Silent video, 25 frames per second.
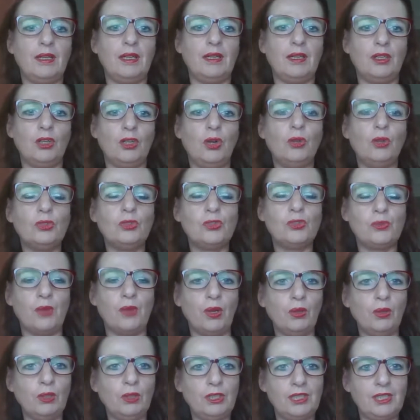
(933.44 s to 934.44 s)

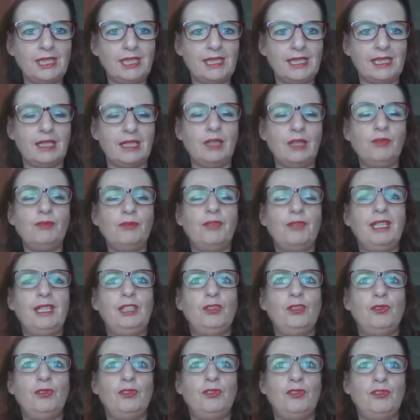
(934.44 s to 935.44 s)
control yourself
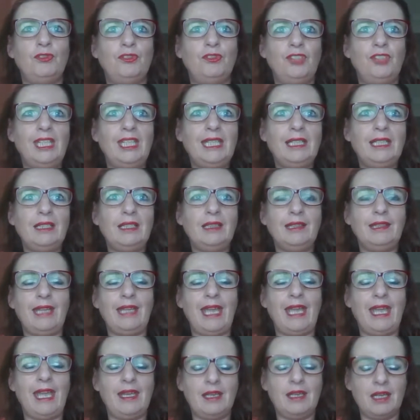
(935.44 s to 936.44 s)
when you feel
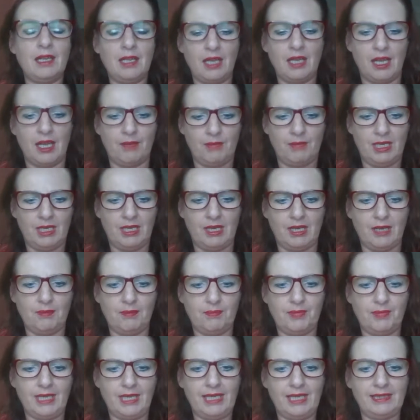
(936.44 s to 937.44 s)
the anger coming up.
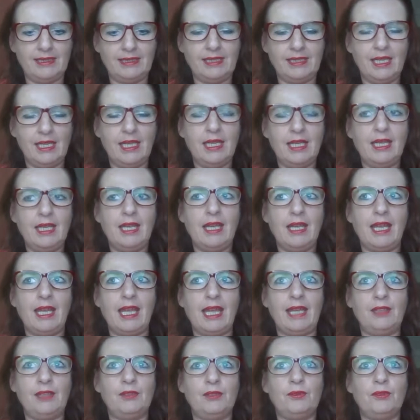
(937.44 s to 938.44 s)

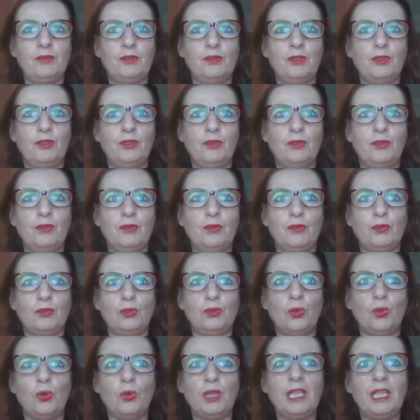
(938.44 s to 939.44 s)
And
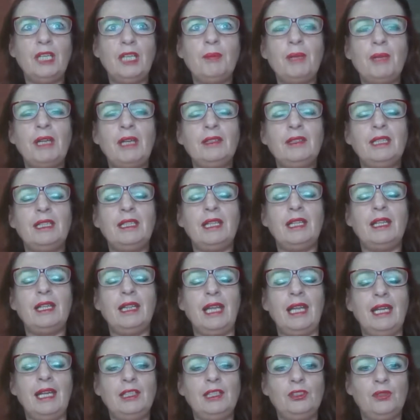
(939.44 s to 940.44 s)
talking about that, I'd
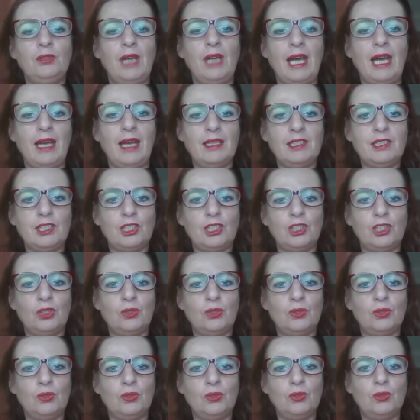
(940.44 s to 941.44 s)
like to ask
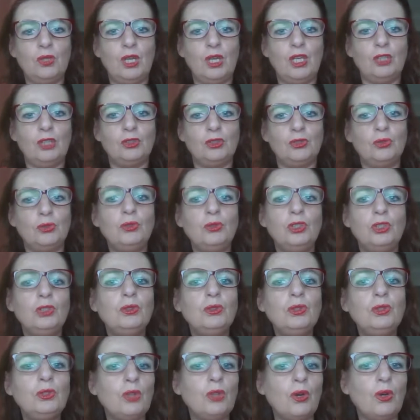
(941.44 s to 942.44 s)
you, do you
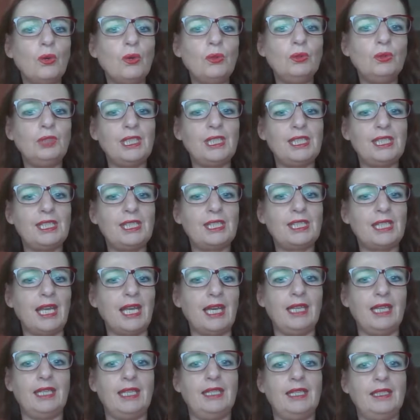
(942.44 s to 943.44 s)
know the
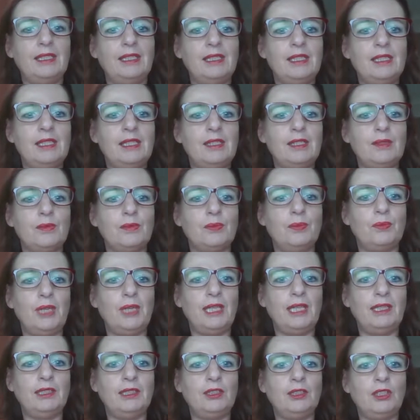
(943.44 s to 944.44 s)
signs
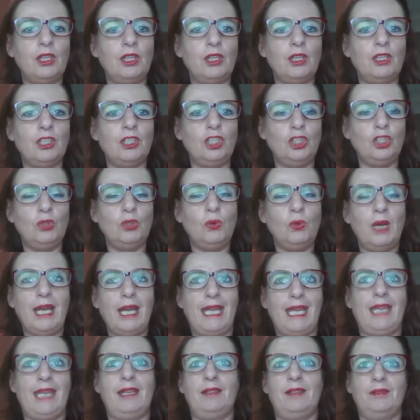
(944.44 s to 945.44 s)
when you are
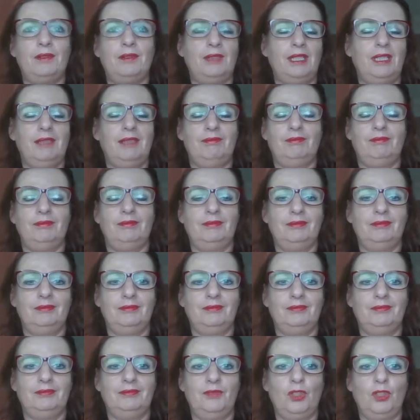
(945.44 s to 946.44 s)
angry
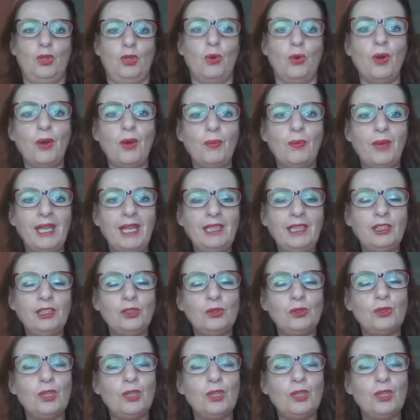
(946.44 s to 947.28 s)
or when you